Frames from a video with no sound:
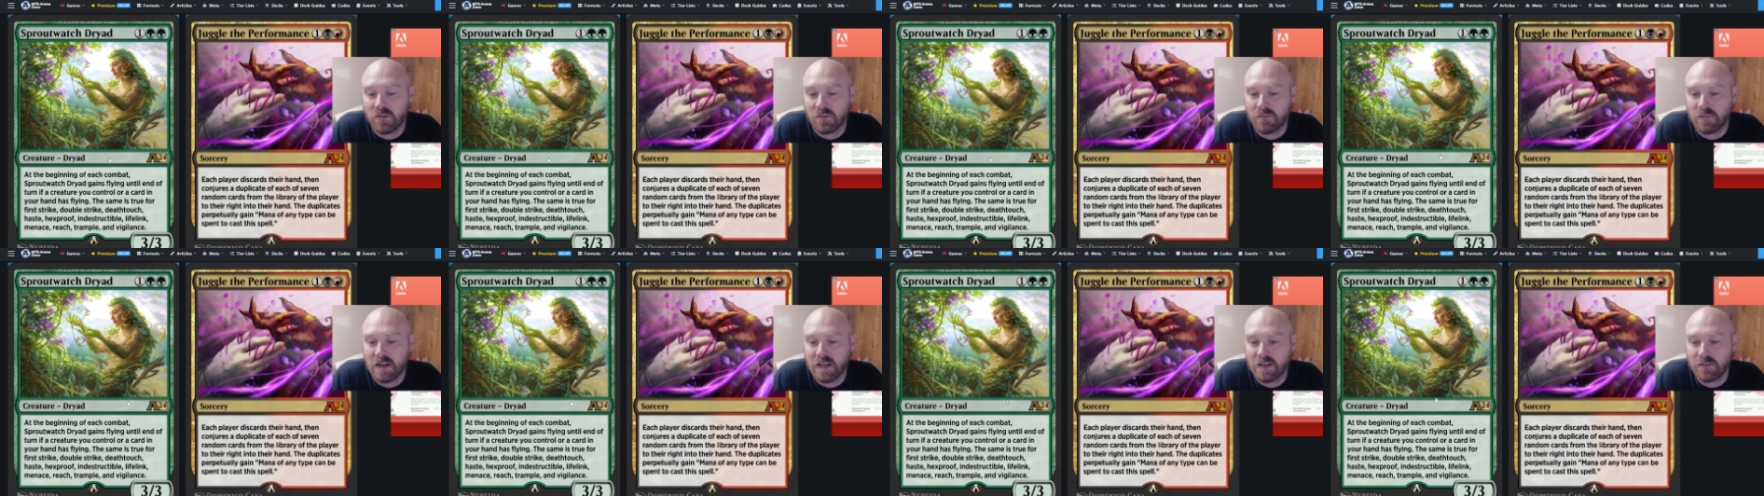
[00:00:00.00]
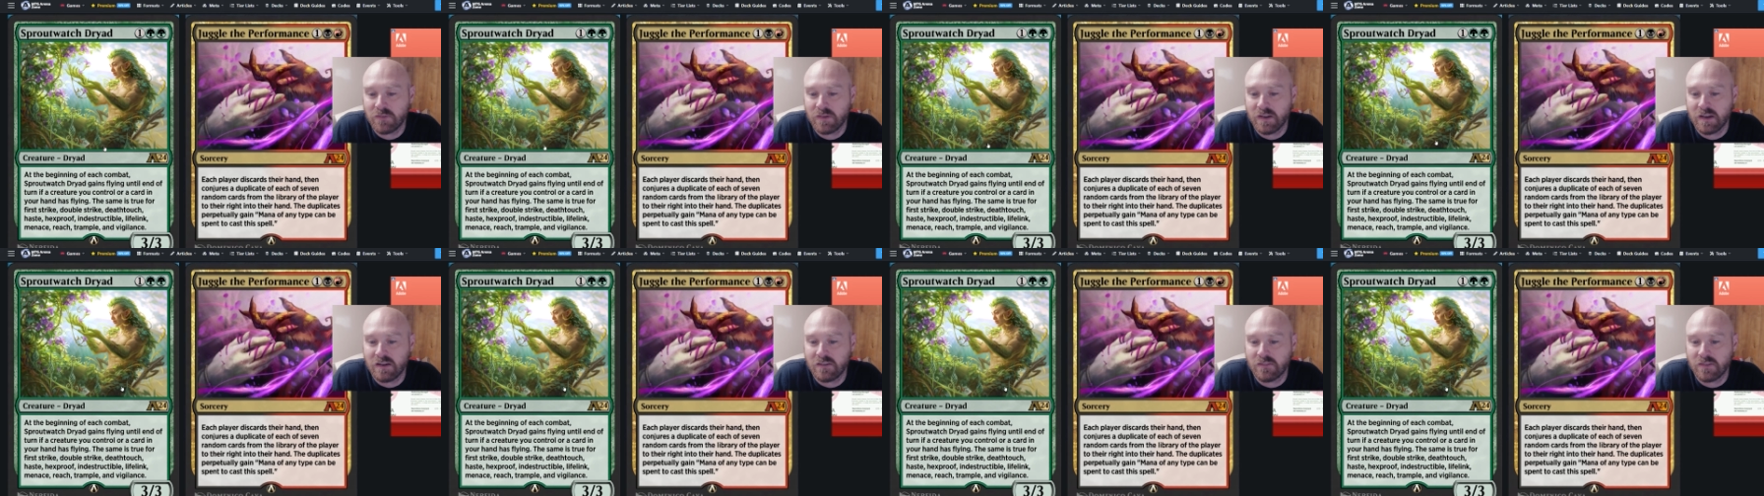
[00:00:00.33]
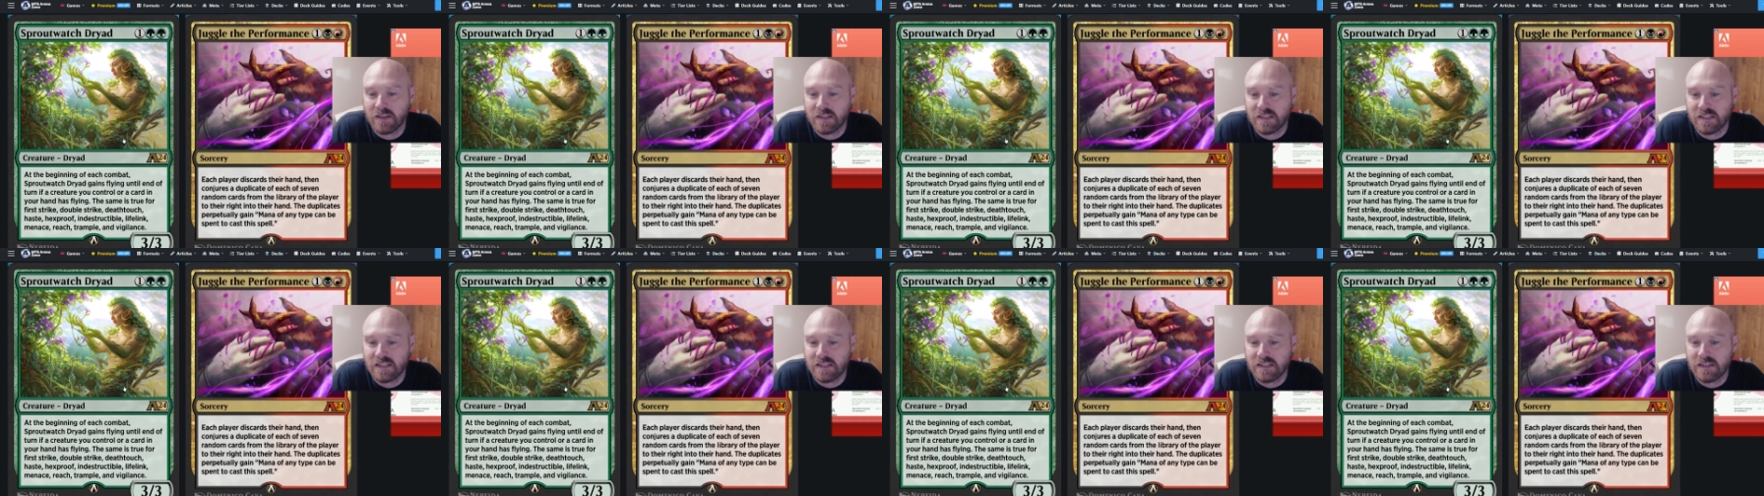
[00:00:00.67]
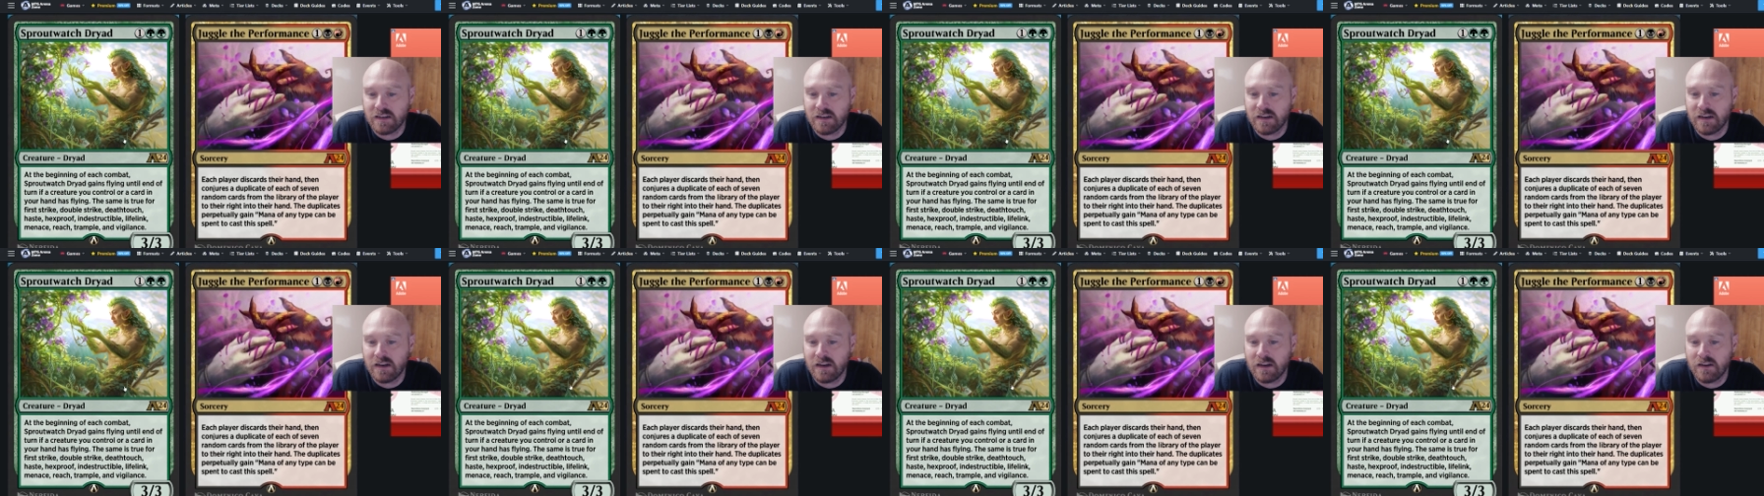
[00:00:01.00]
reminds me obviously
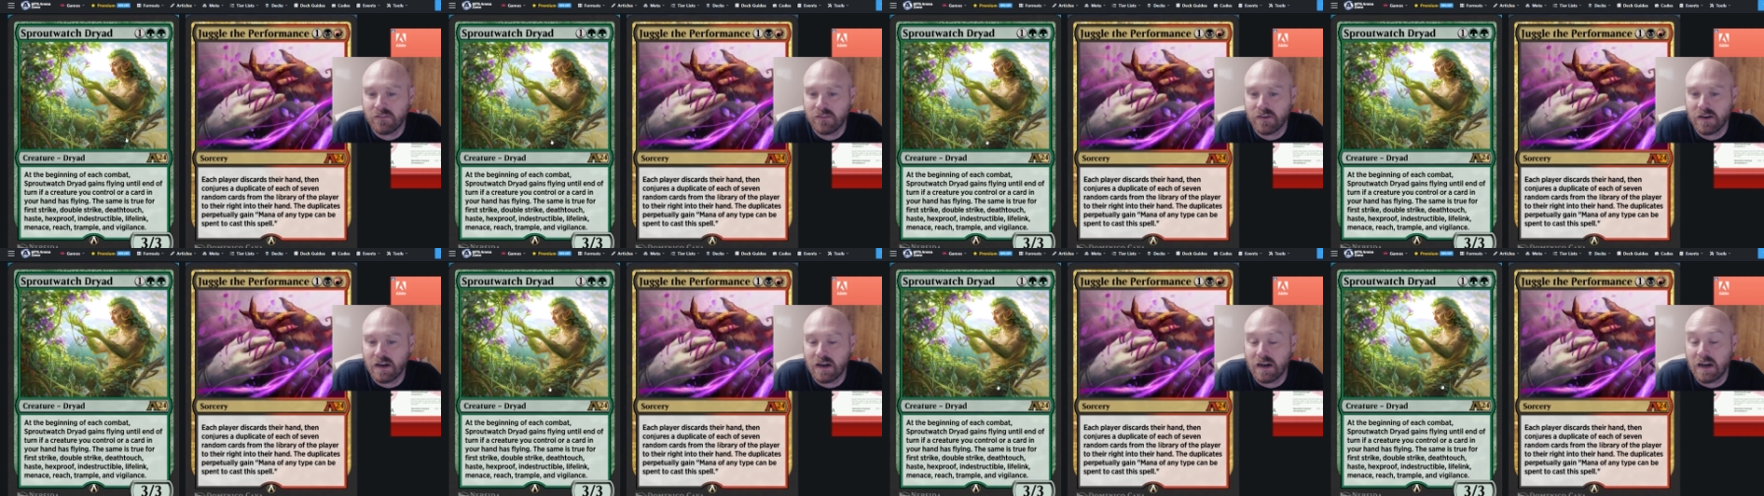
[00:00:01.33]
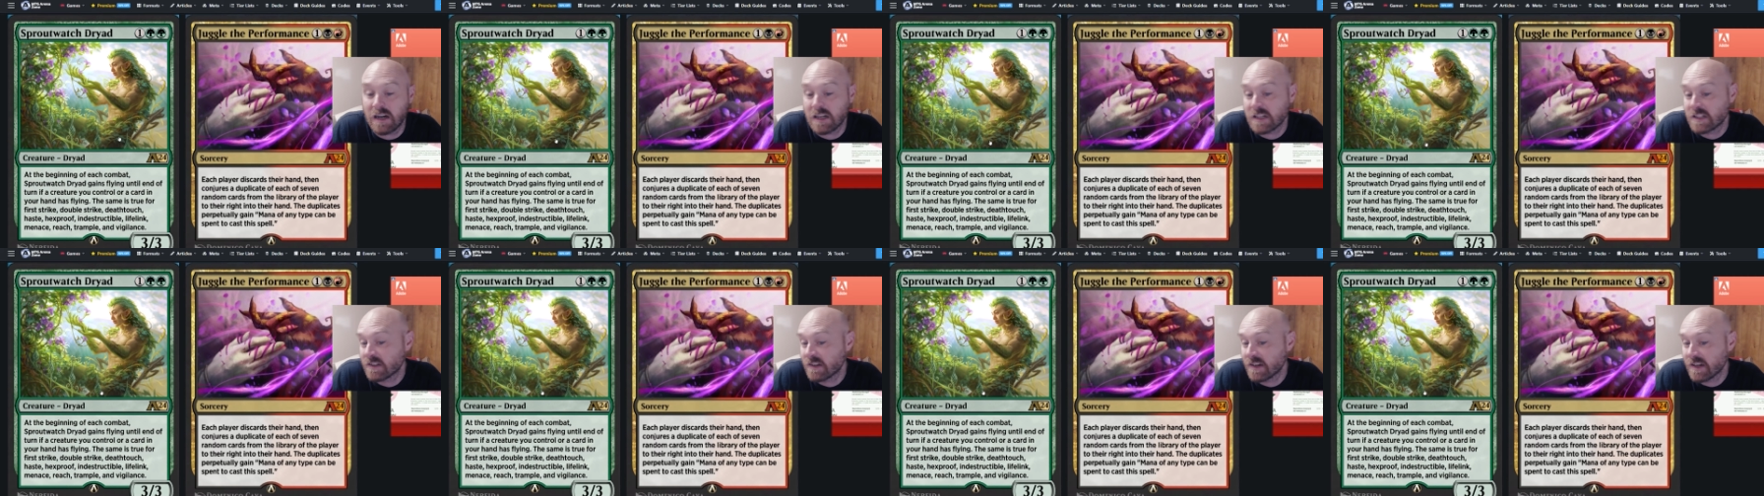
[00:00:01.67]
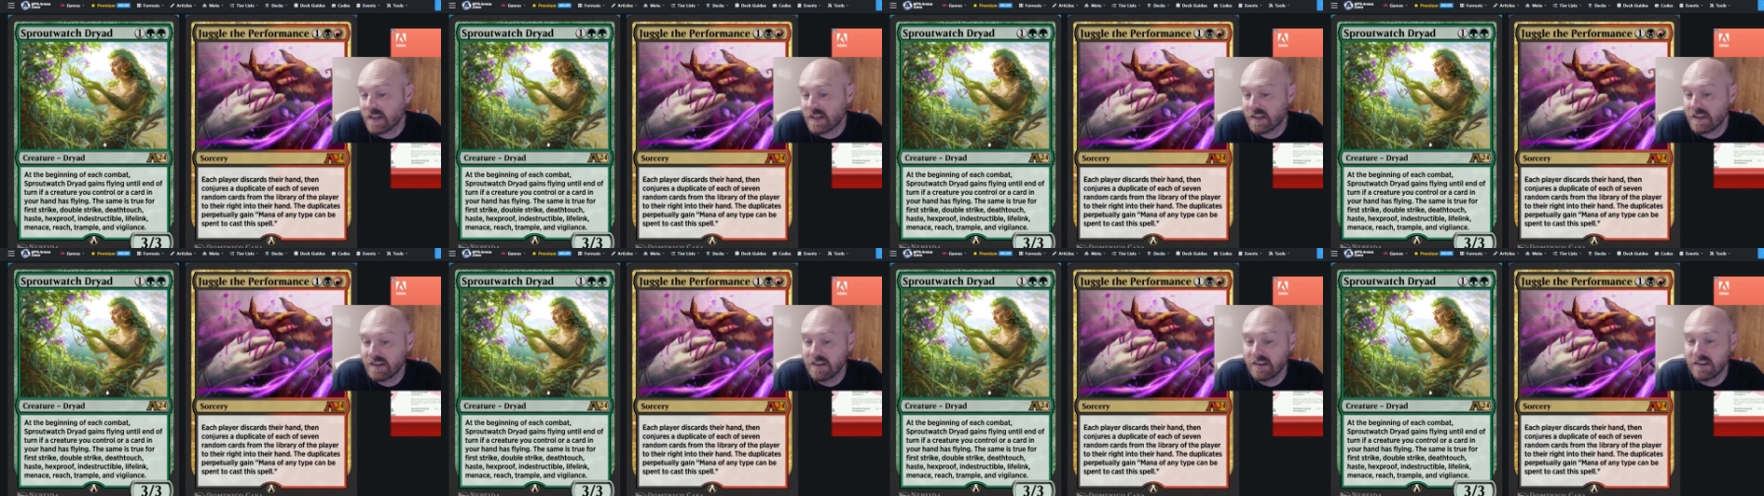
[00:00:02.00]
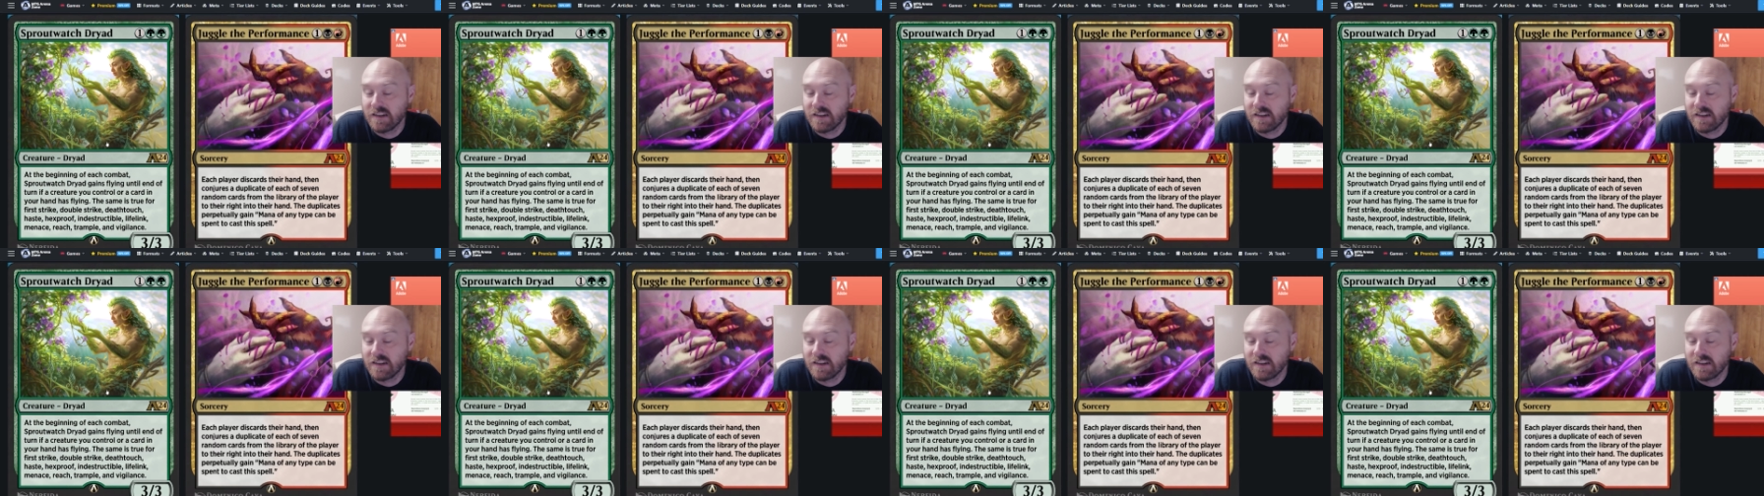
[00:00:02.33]
of Odric.